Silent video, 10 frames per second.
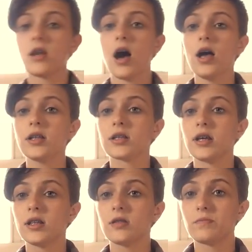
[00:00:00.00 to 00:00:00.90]
not
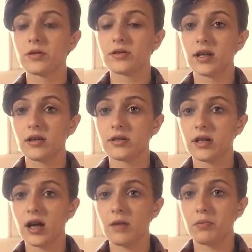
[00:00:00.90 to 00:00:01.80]
get at the book sale
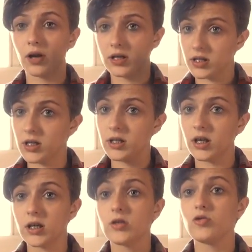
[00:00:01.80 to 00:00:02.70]
today, but I did
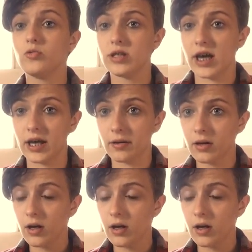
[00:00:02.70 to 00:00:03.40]
get today.